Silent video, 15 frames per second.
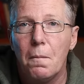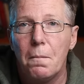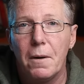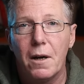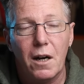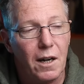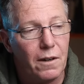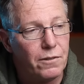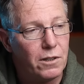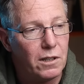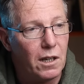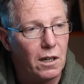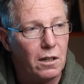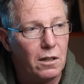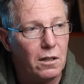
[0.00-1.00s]
But I have to
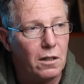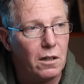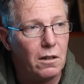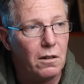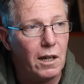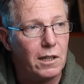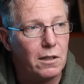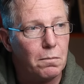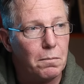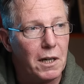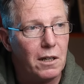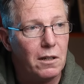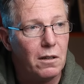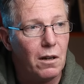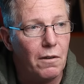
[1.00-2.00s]
say, you know, it's
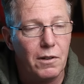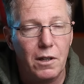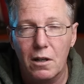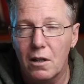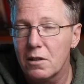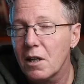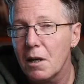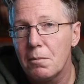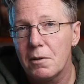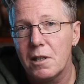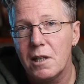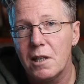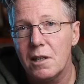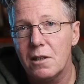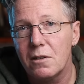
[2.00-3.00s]
been over the last couple
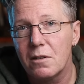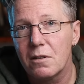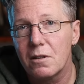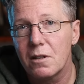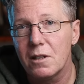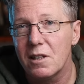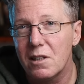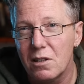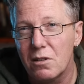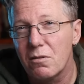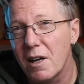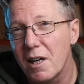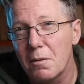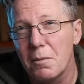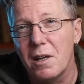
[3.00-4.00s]
of years because this is
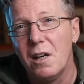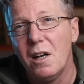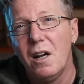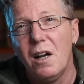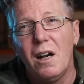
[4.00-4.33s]
around about